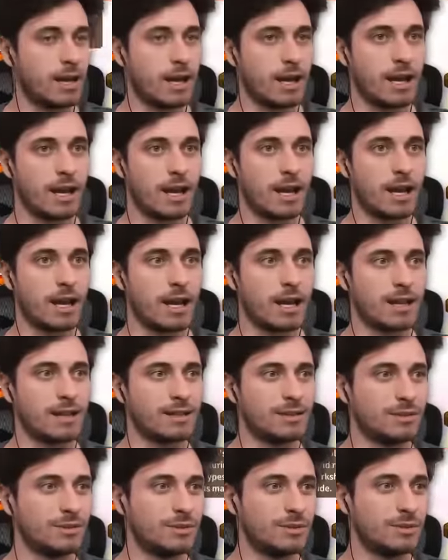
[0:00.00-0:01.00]
And,
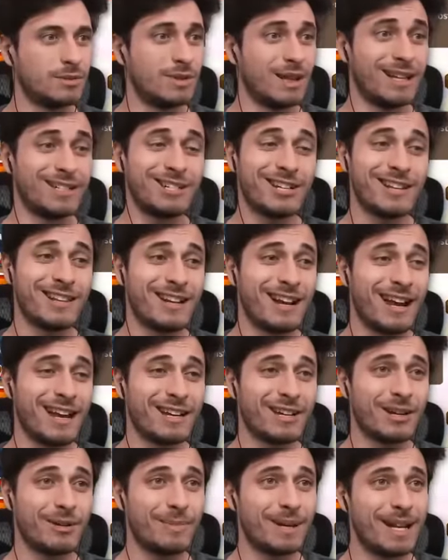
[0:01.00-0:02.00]
ooh, Legend of the Night
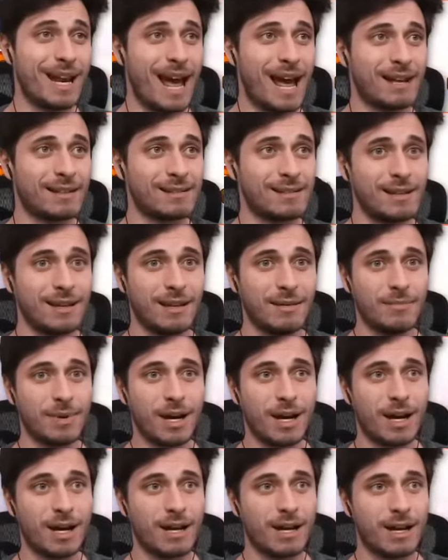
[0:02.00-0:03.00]
could have been nasty,
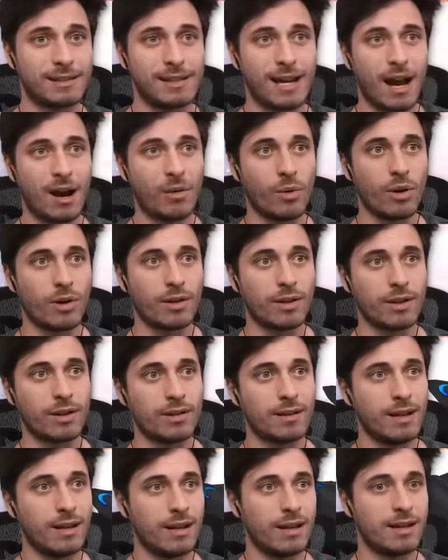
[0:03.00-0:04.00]
but not worth it.
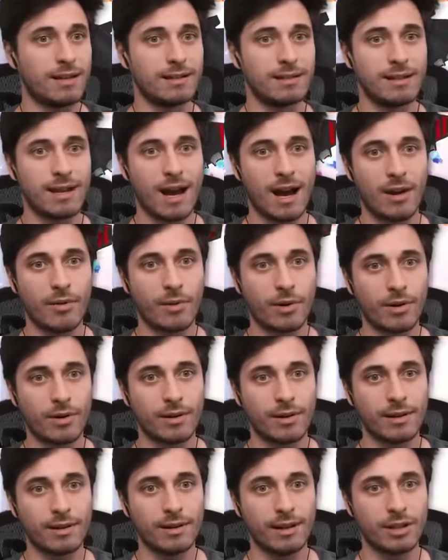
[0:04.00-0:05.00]
It is not worth
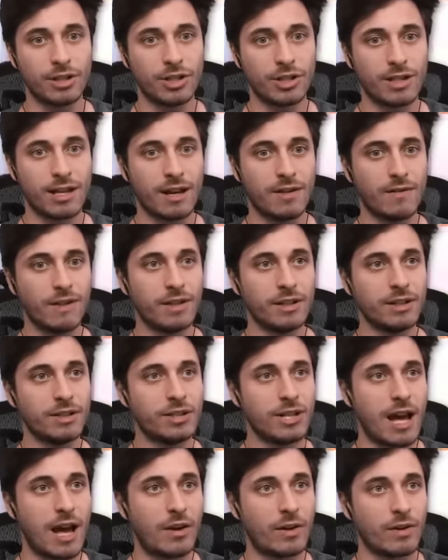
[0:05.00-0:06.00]
it. Let's just get a village
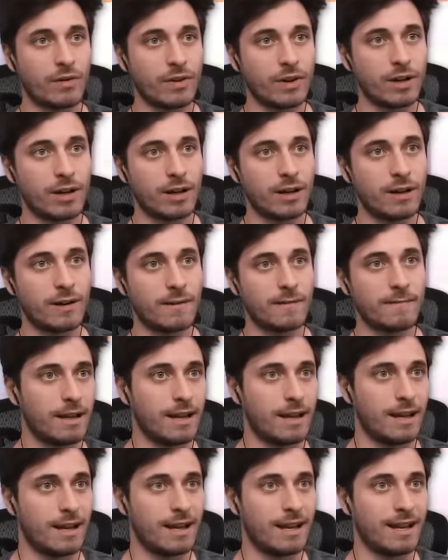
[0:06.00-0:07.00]
down over here.
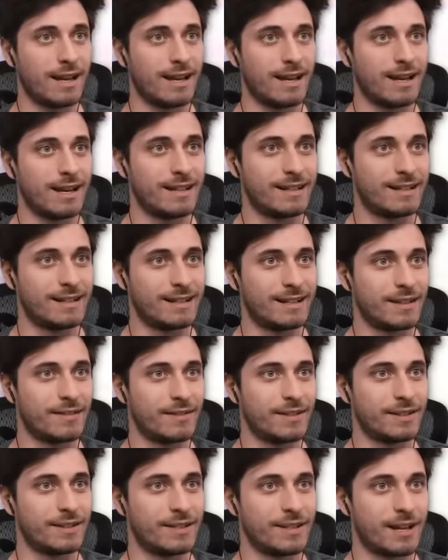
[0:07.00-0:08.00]
And the
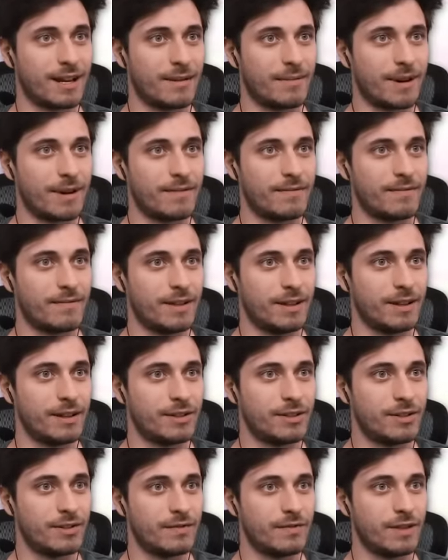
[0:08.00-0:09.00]
village, come on,
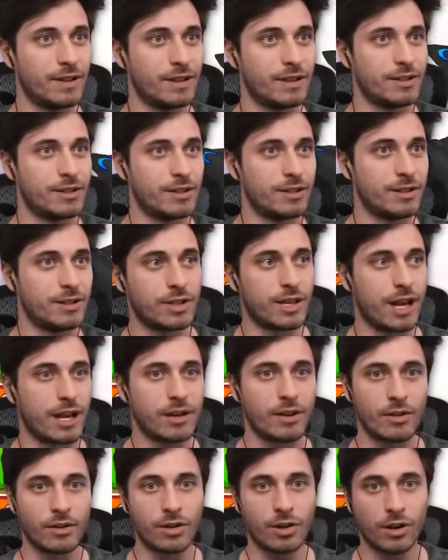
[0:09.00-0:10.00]
village, village. Let's get
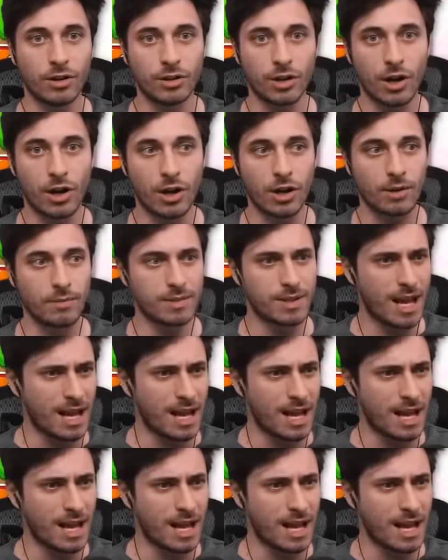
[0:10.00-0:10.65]
another call to arms.